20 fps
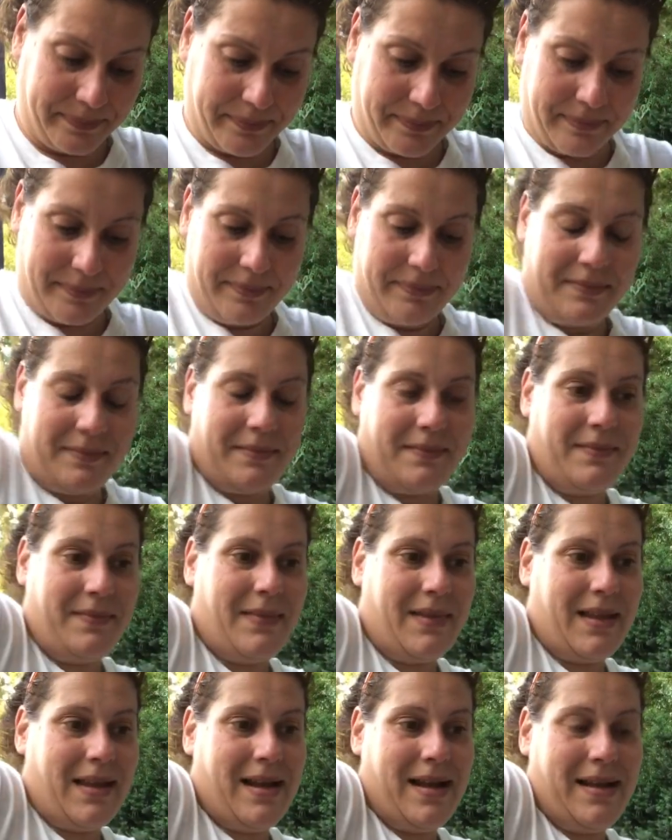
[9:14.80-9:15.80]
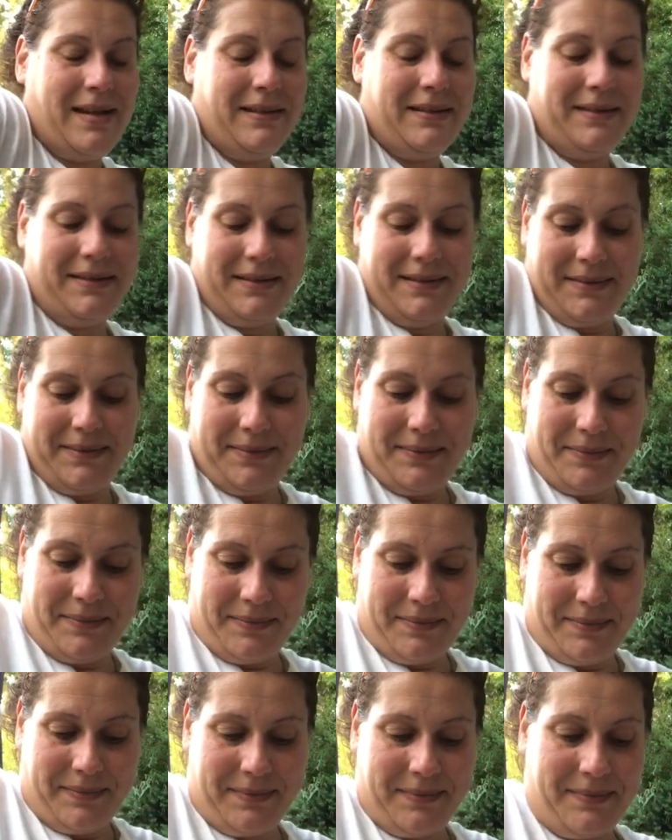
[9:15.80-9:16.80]

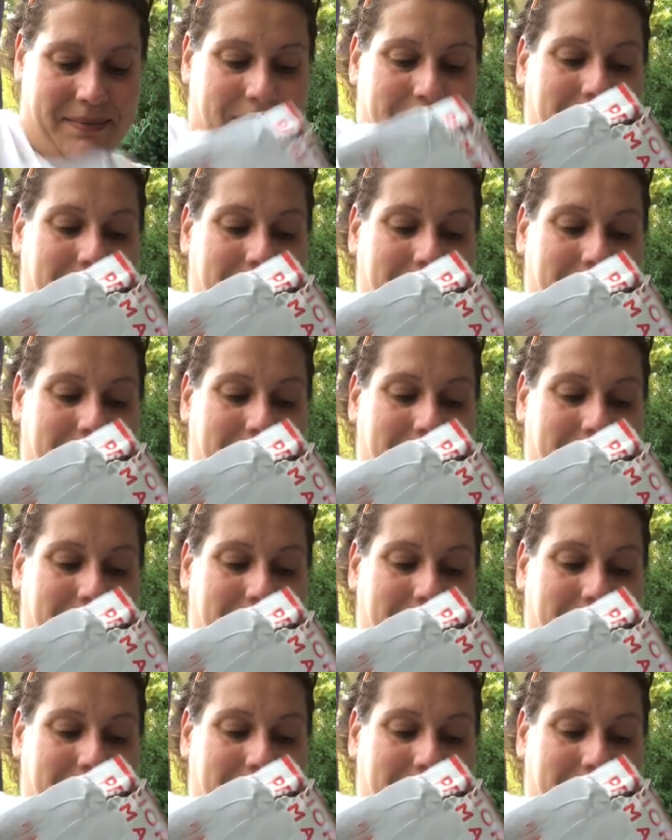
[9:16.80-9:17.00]
Nothing is said.